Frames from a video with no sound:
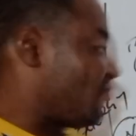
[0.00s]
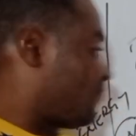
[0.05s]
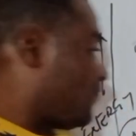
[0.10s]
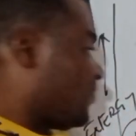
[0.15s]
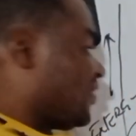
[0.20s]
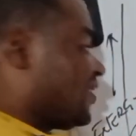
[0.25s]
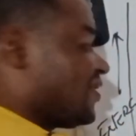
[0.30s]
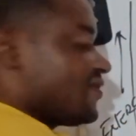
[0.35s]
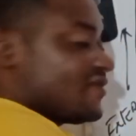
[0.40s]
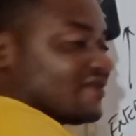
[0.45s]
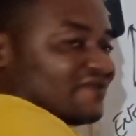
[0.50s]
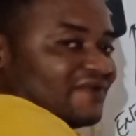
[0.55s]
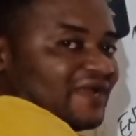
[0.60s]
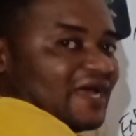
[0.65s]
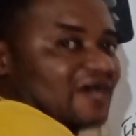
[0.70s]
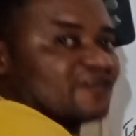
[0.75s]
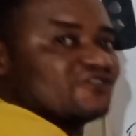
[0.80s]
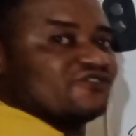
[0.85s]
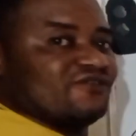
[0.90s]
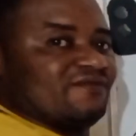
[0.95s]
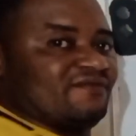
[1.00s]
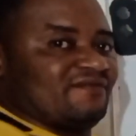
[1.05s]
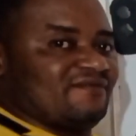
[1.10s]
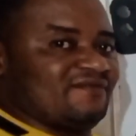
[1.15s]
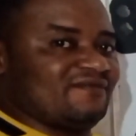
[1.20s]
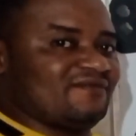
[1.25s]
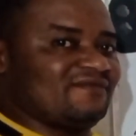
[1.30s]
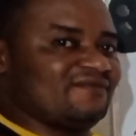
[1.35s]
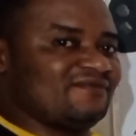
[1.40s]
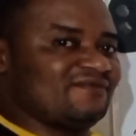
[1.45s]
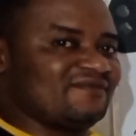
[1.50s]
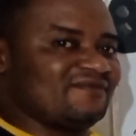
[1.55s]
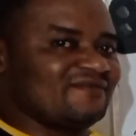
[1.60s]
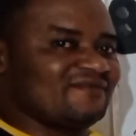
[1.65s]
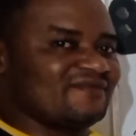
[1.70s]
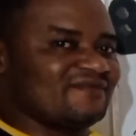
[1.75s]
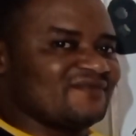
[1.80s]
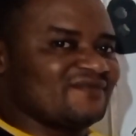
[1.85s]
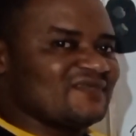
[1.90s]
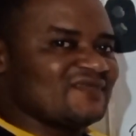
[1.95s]
of this reaction.
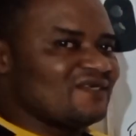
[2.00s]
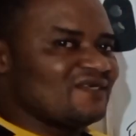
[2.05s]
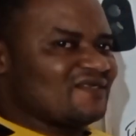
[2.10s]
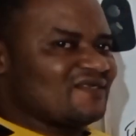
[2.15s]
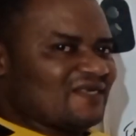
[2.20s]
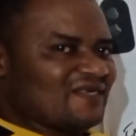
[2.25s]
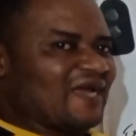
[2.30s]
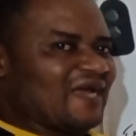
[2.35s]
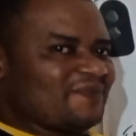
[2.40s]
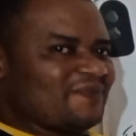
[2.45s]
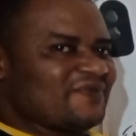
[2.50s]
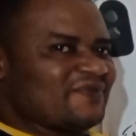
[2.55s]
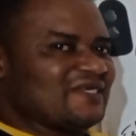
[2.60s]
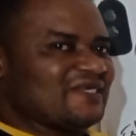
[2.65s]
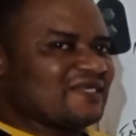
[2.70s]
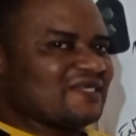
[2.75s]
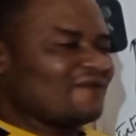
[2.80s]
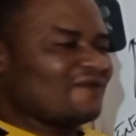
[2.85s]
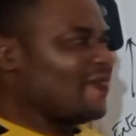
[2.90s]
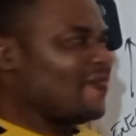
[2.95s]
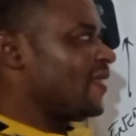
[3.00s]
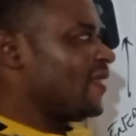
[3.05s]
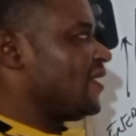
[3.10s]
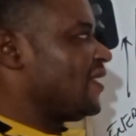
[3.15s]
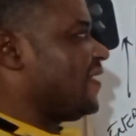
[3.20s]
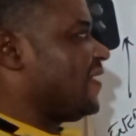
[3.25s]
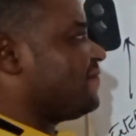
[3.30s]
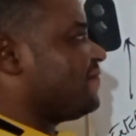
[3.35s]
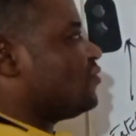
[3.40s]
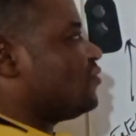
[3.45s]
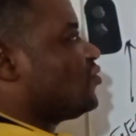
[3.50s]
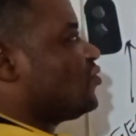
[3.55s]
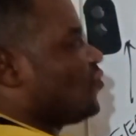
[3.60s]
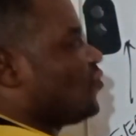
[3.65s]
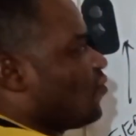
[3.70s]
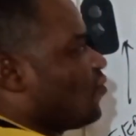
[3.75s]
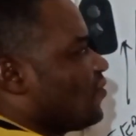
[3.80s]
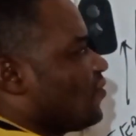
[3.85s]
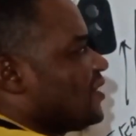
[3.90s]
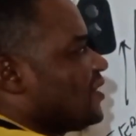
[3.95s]
See how it plays out. Even
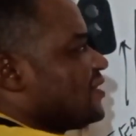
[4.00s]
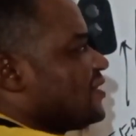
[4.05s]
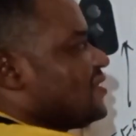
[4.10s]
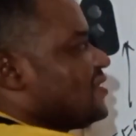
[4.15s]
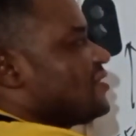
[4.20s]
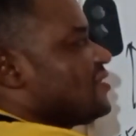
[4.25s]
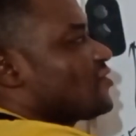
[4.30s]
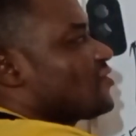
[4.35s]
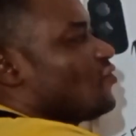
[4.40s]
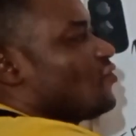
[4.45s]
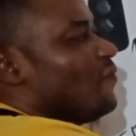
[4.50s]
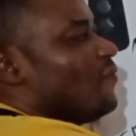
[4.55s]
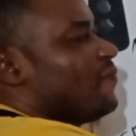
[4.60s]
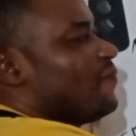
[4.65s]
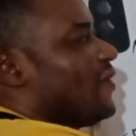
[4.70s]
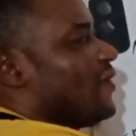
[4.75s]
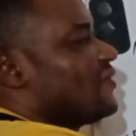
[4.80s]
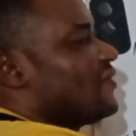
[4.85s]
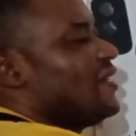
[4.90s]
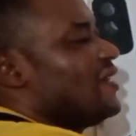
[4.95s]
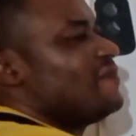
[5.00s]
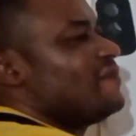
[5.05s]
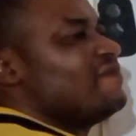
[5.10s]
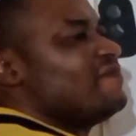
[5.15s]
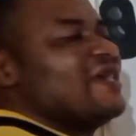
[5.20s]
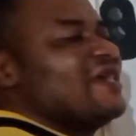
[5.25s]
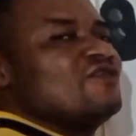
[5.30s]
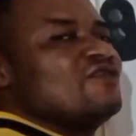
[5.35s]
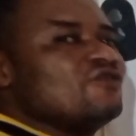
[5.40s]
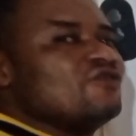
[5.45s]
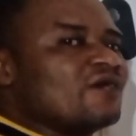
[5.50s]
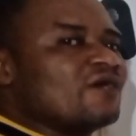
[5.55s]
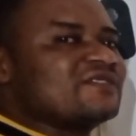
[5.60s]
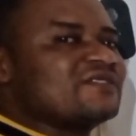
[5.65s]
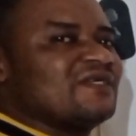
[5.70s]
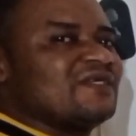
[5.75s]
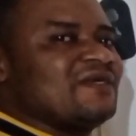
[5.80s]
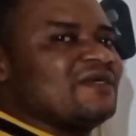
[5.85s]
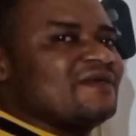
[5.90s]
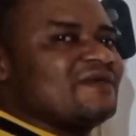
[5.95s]
though this compound may
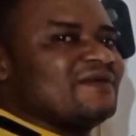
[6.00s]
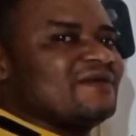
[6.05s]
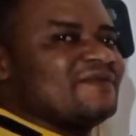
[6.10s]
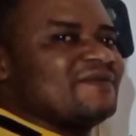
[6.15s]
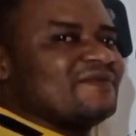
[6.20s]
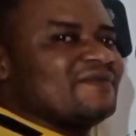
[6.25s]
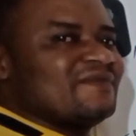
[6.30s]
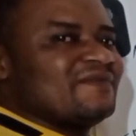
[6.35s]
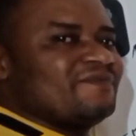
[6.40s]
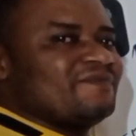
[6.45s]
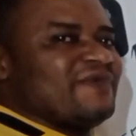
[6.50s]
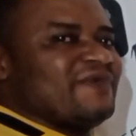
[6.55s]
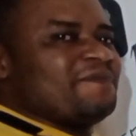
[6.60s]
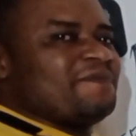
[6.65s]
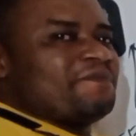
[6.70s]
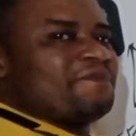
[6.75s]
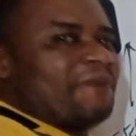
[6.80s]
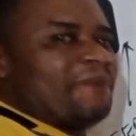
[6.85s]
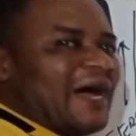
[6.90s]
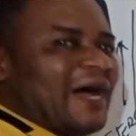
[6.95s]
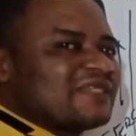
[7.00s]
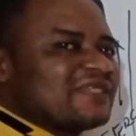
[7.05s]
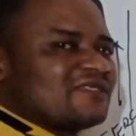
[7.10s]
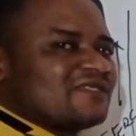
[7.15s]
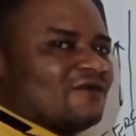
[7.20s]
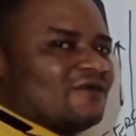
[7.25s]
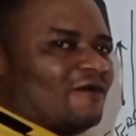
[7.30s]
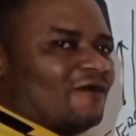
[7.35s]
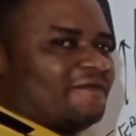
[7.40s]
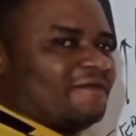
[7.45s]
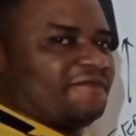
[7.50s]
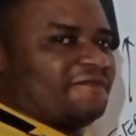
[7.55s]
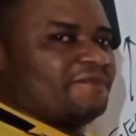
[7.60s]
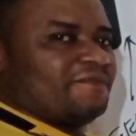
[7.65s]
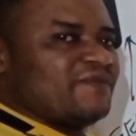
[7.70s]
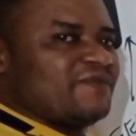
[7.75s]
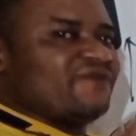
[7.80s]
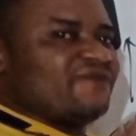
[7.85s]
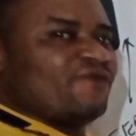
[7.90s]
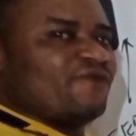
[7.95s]
not be
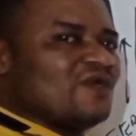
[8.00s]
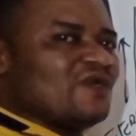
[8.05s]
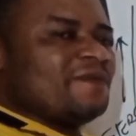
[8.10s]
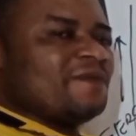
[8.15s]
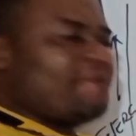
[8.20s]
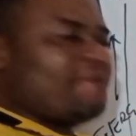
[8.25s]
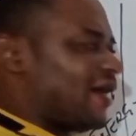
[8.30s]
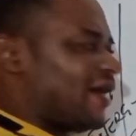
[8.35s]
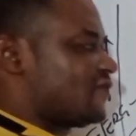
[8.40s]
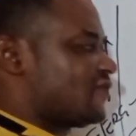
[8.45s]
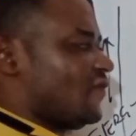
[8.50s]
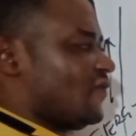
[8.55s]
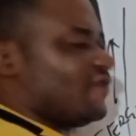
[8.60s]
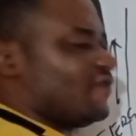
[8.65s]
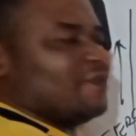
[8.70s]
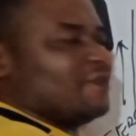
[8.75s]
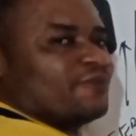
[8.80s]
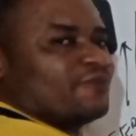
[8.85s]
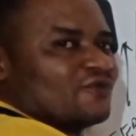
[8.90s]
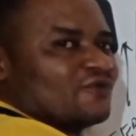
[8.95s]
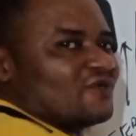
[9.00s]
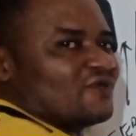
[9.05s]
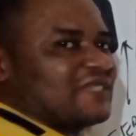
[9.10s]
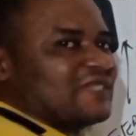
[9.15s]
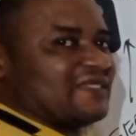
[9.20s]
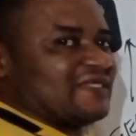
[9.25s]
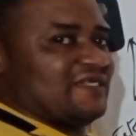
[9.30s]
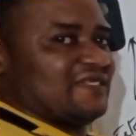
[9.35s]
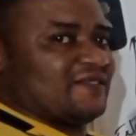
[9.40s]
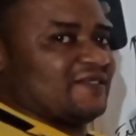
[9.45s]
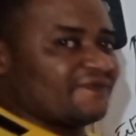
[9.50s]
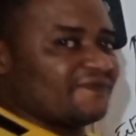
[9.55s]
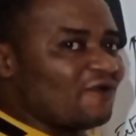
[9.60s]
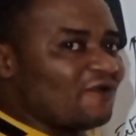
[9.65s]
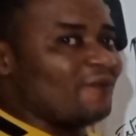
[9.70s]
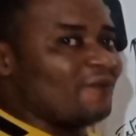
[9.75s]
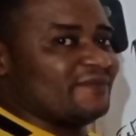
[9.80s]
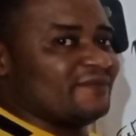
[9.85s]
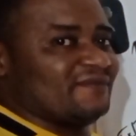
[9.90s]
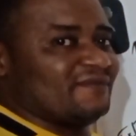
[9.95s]
fully part of the product that is
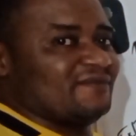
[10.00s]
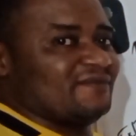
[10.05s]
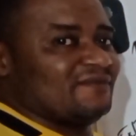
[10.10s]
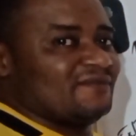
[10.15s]
formed,